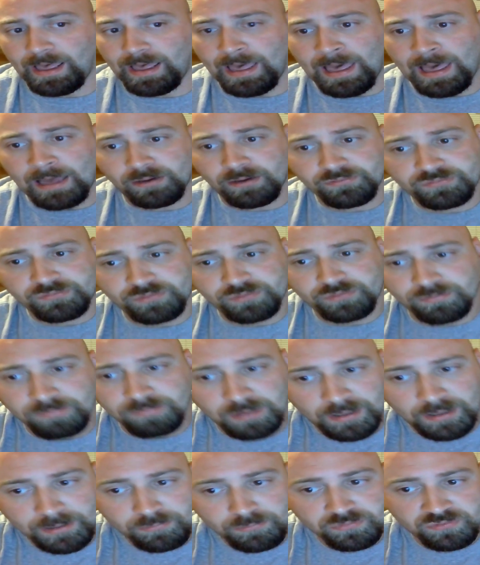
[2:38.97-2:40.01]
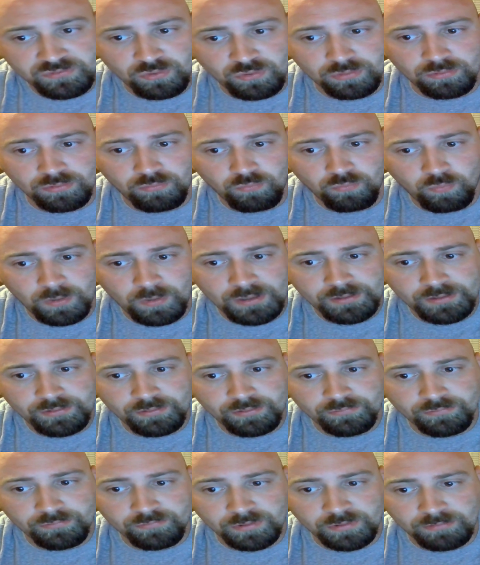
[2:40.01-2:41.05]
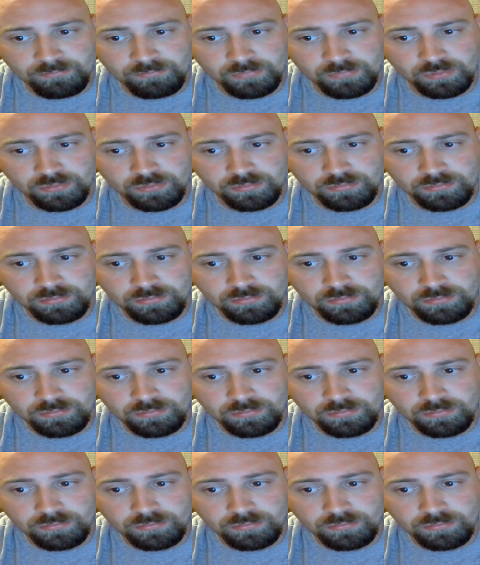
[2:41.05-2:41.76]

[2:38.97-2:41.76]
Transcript: Aleister Black was going to win the Rumble